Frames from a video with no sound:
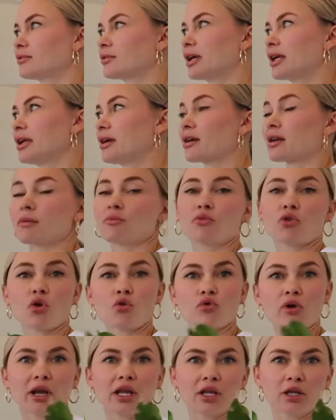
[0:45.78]
right here. And
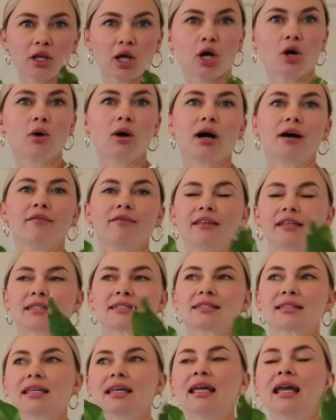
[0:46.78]
I'm running low,
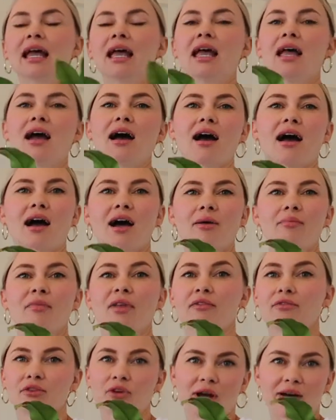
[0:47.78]
obviously. Um,
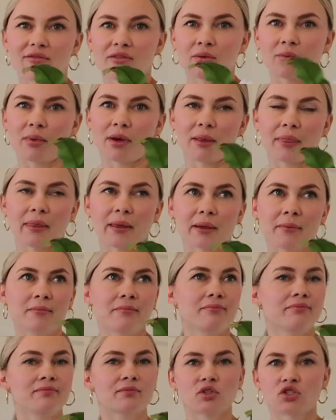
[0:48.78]
if you haven't bought
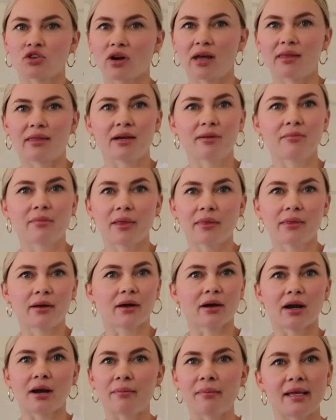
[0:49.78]
them, try them.
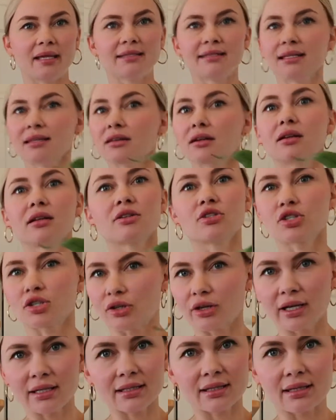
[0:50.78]
They're amazing. They're
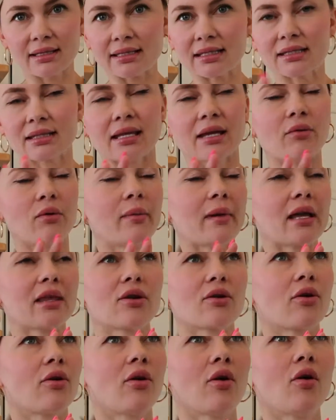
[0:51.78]
luxurious. they, they will make
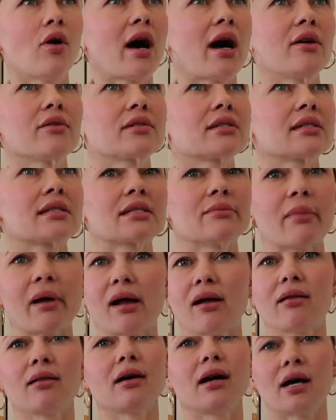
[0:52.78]
your whole house
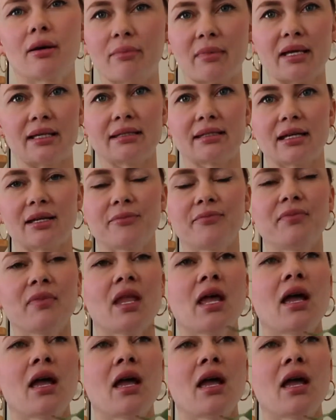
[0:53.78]
smell amazing.